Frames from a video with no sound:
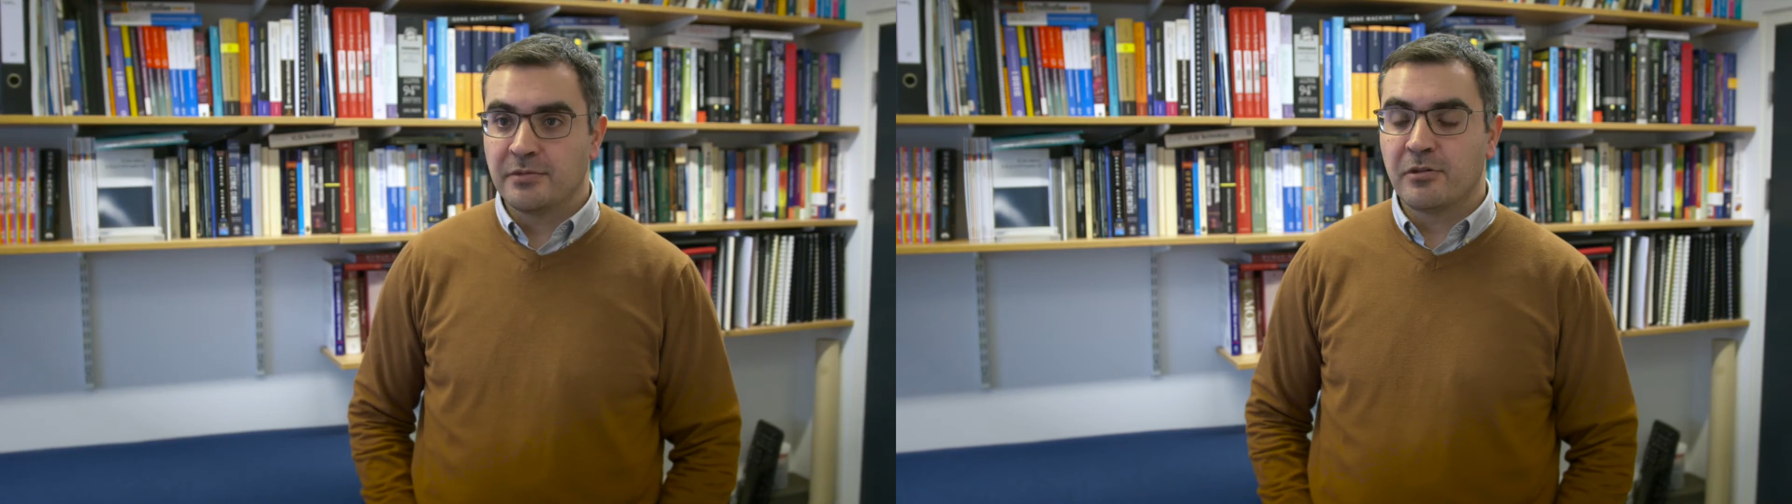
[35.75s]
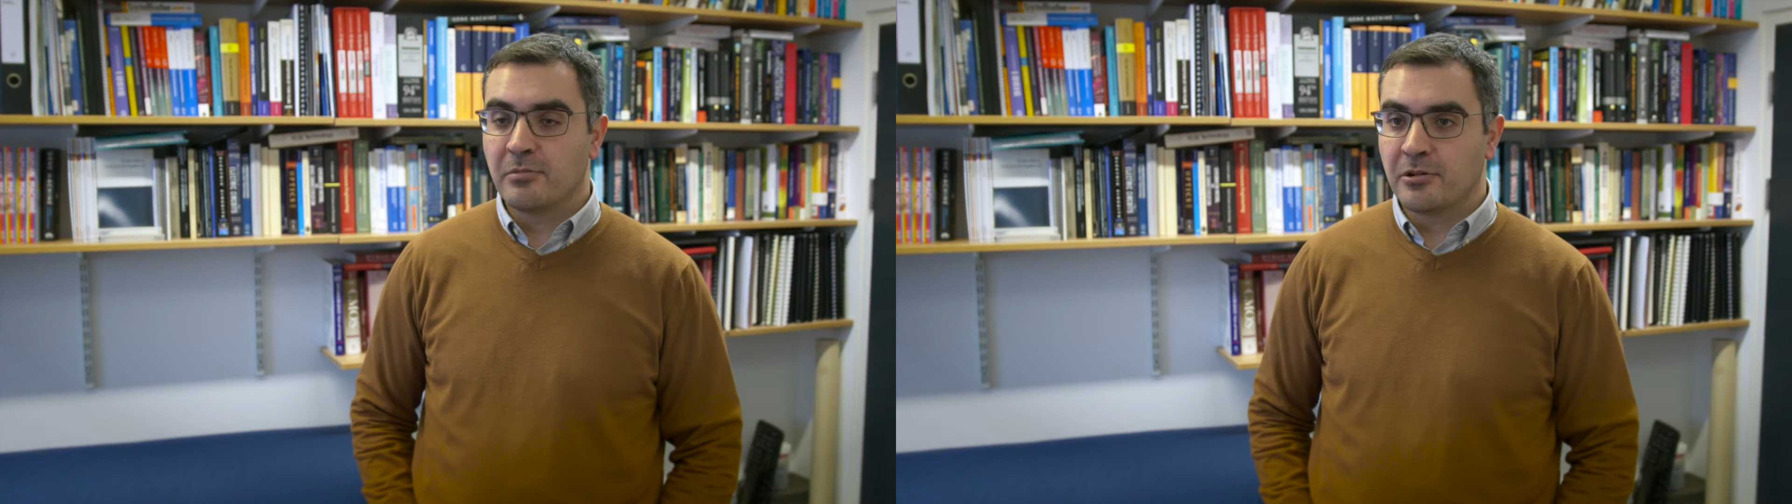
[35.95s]

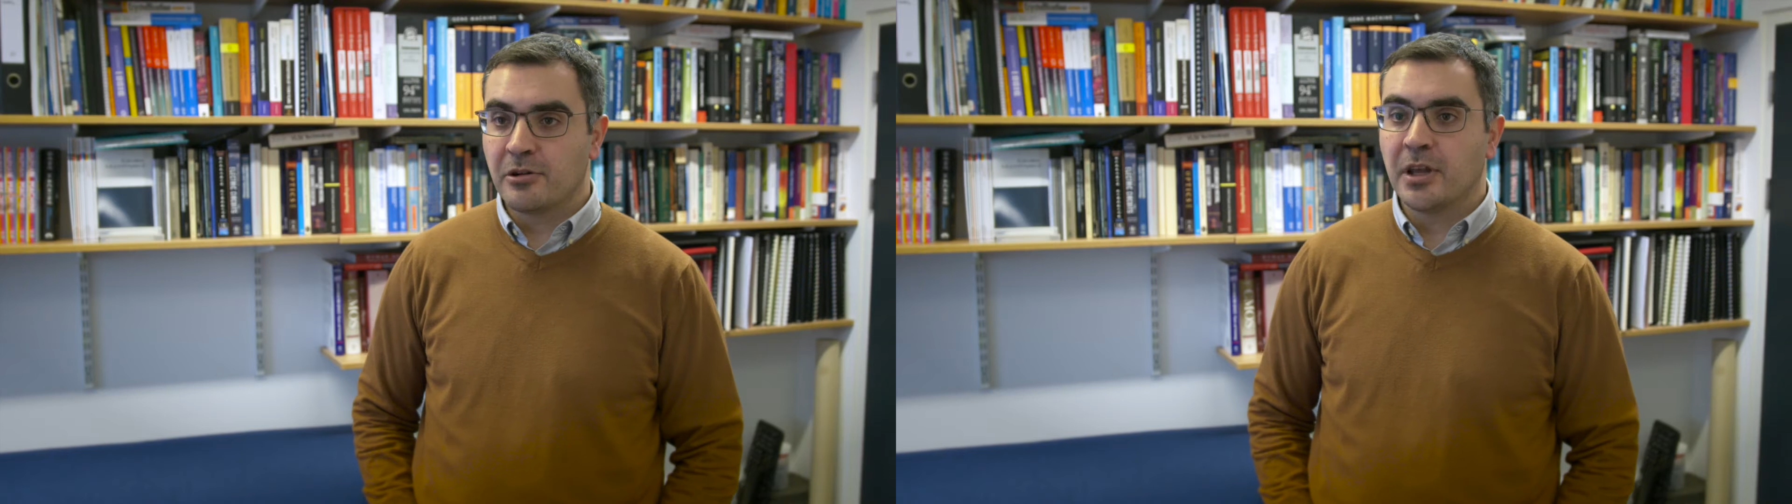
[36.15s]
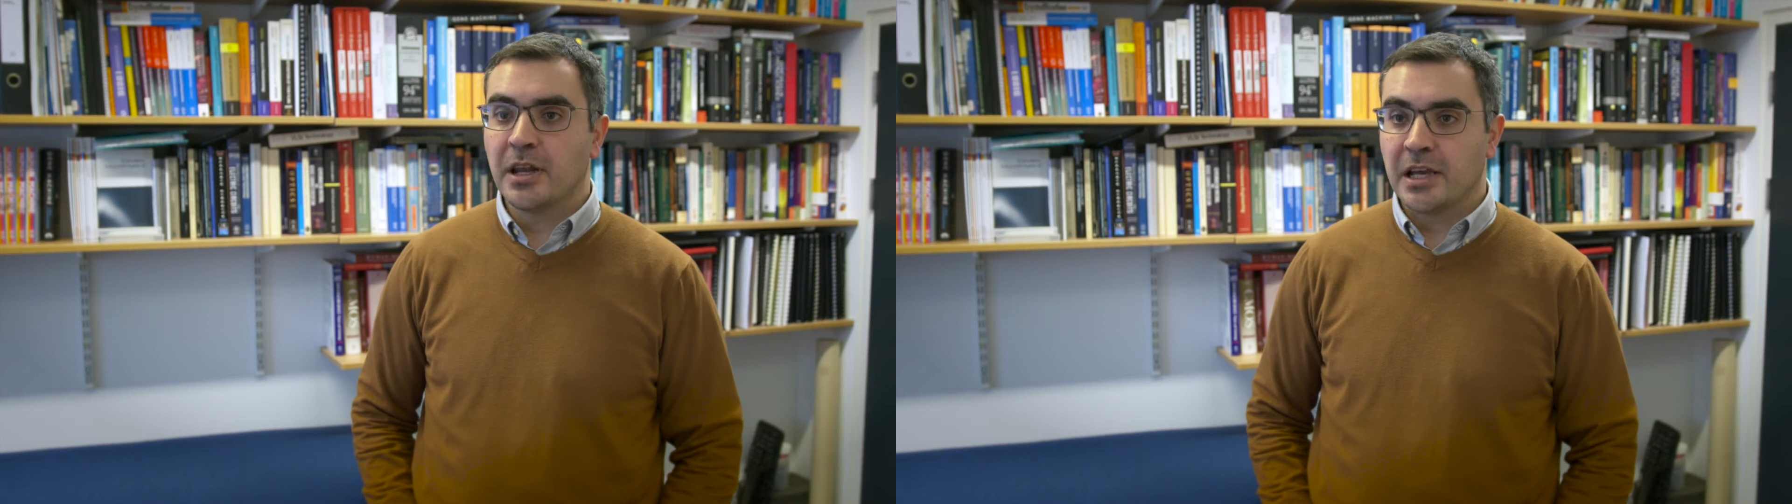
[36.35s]
from the
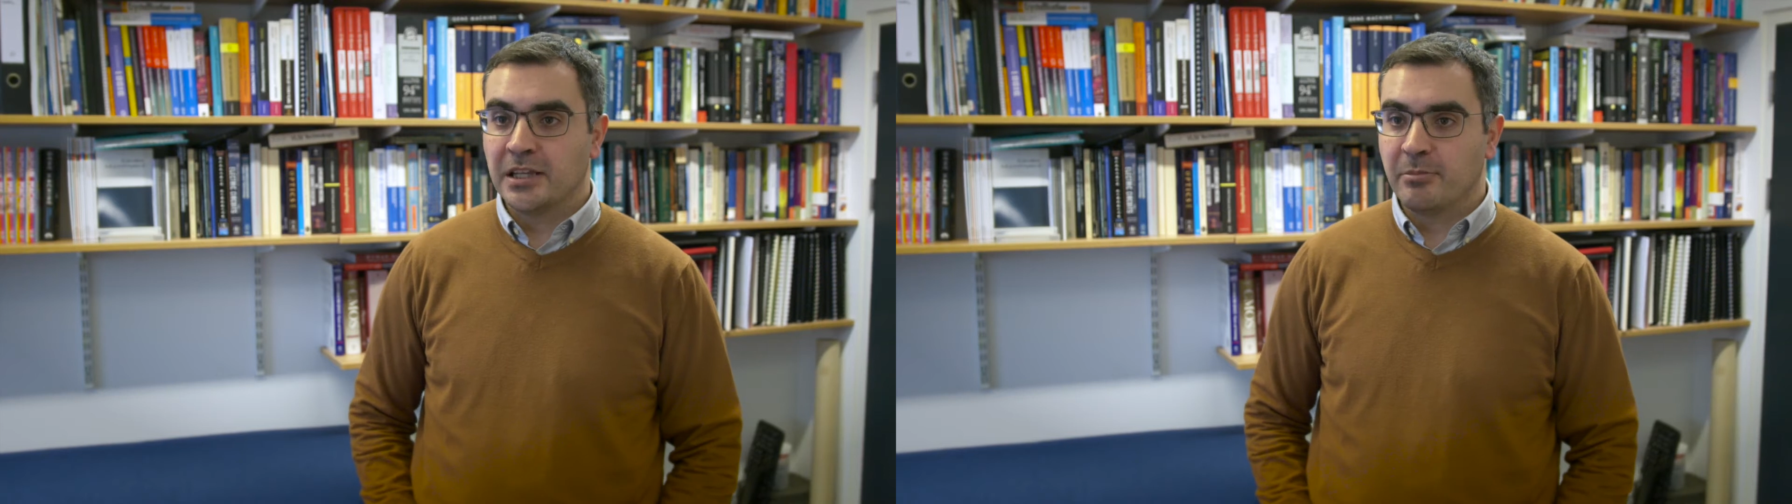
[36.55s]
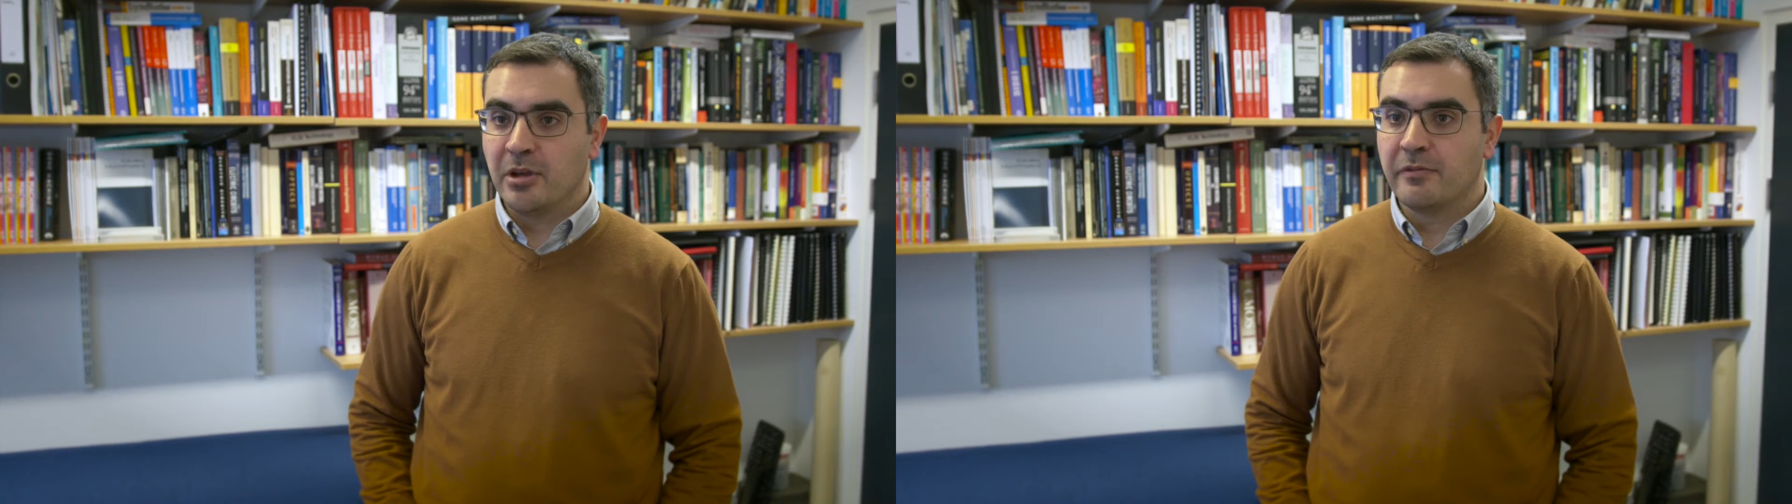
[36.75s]
Royal
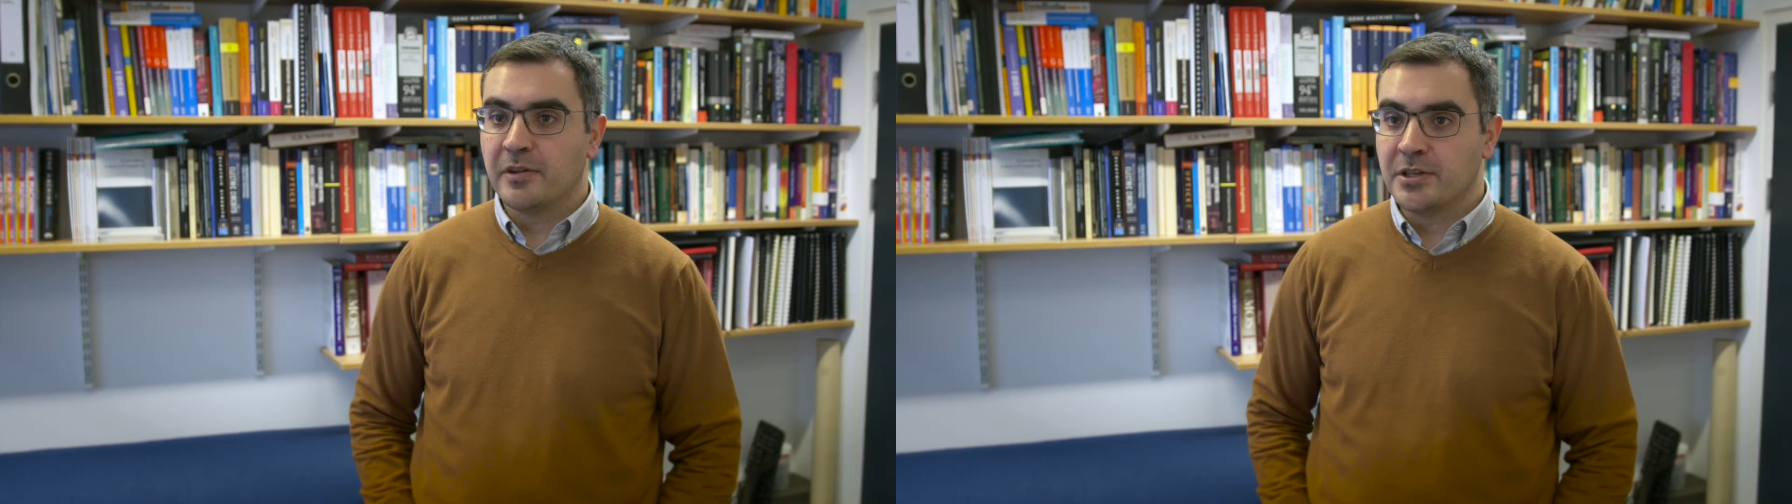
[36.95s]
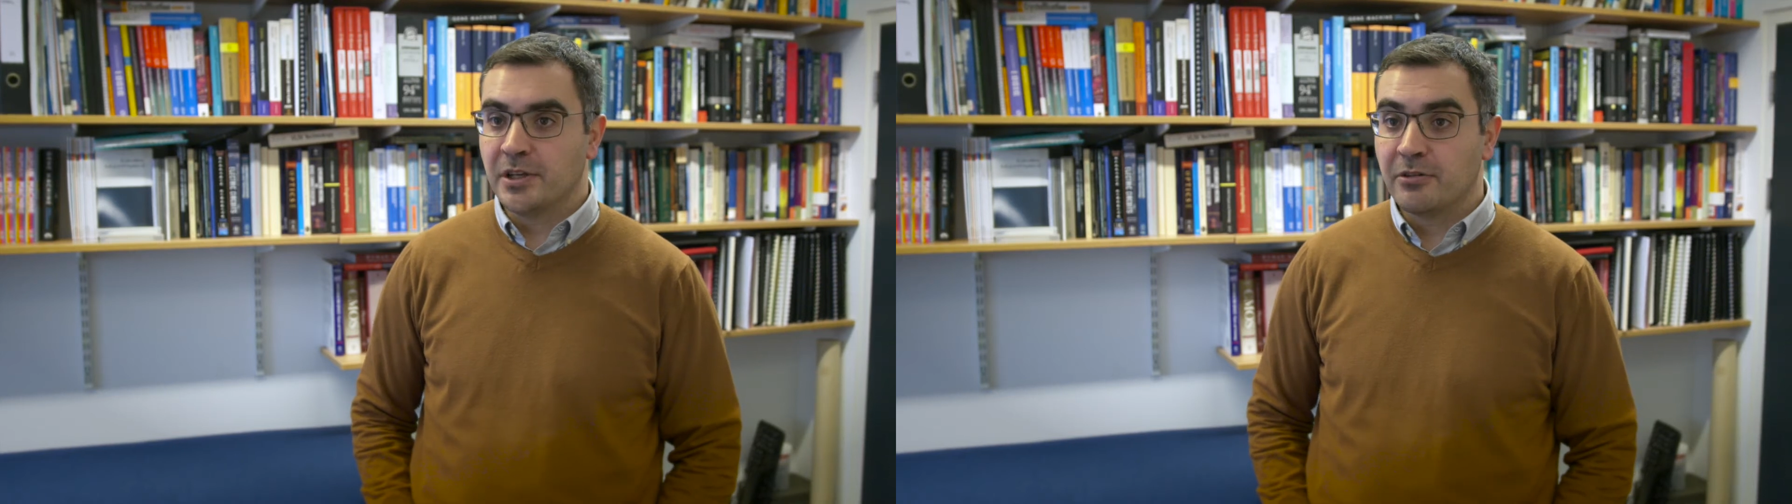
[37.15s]
Academy of
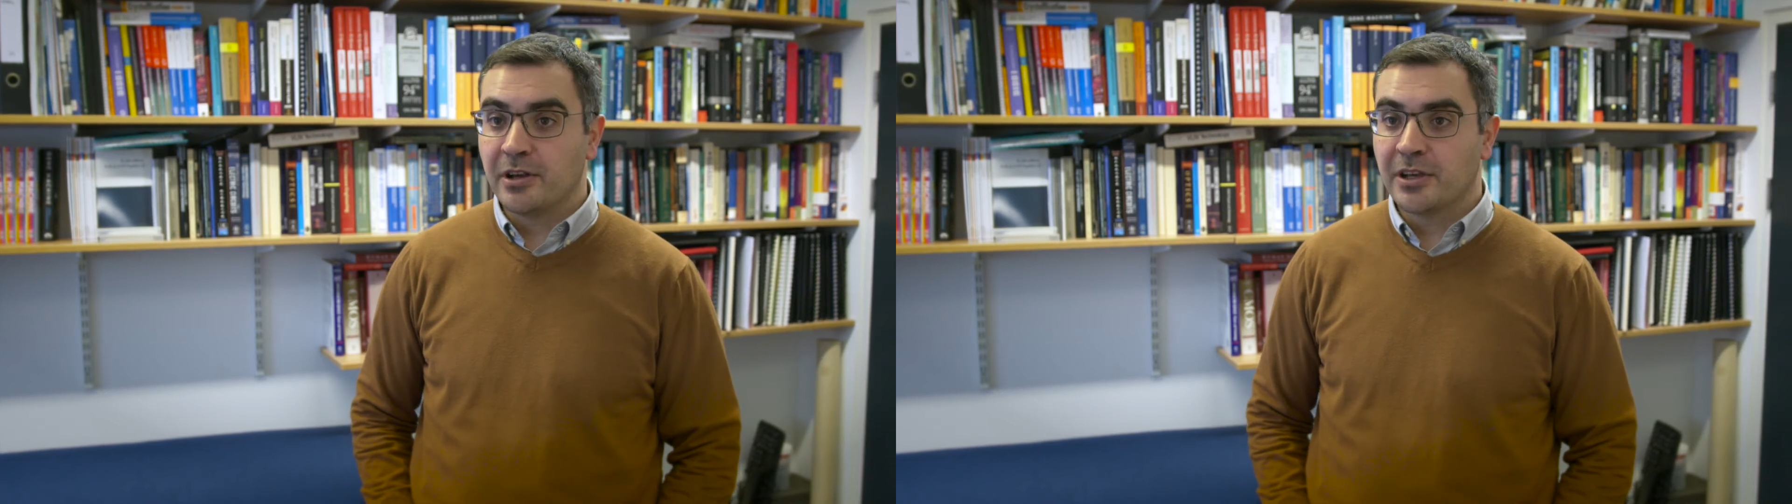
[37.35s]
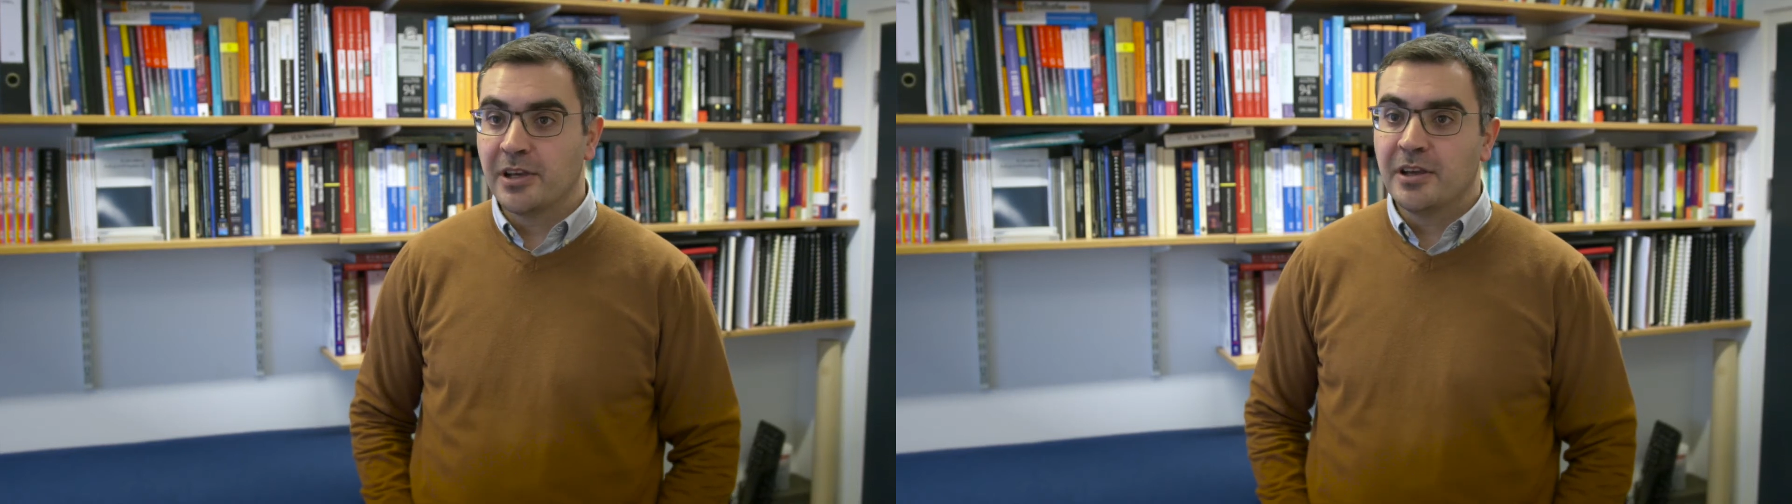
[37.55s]
Engineering.